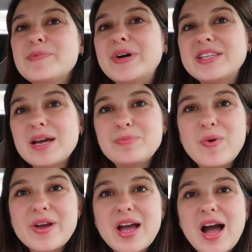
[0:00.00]
but at that
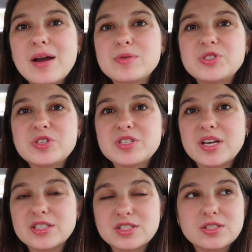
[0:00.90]
point, I was just
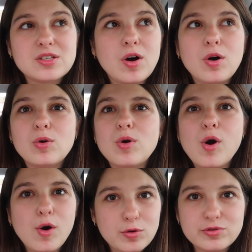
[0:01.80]
like so
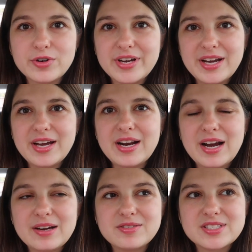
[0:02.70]
over it, and
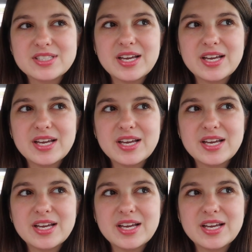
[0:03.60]
I was